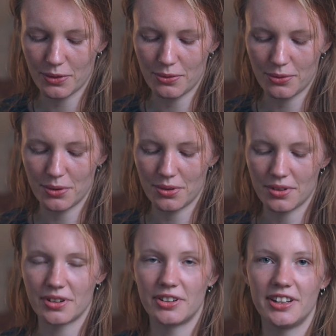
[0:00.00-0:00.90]

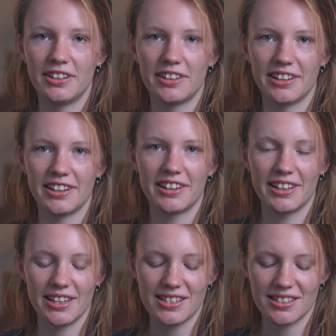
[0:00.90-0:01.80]
further on in the
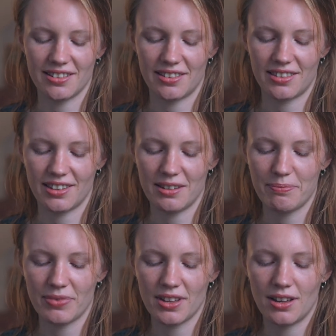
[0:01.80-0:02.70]
Easter
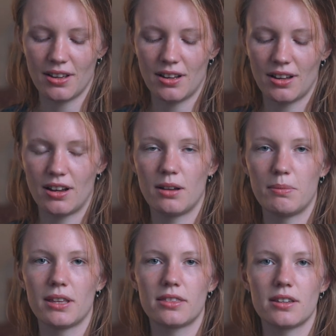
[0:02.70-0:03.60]
theme, I
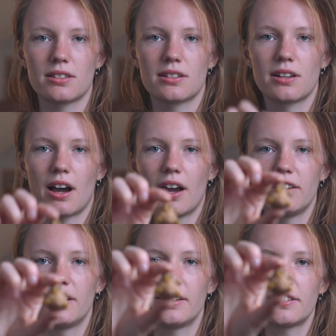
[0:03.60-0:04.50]
made this
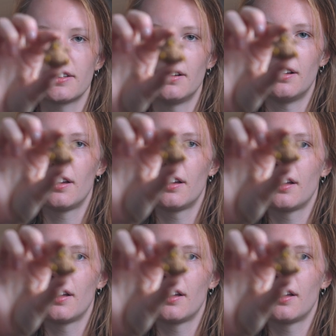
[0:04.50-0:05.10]
tiny little